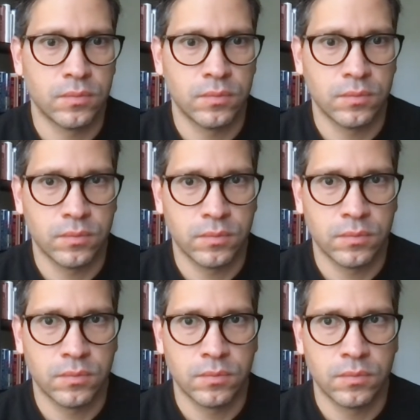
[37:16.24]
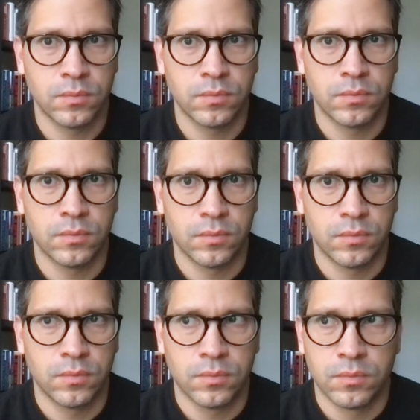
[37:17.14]

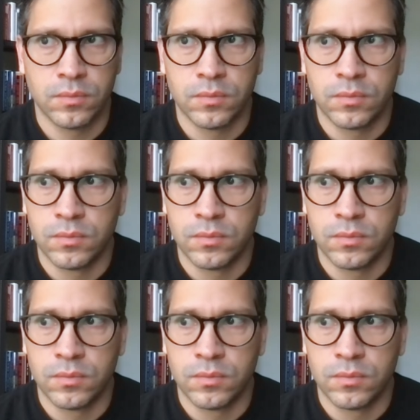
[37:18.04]
The person shown says nothing.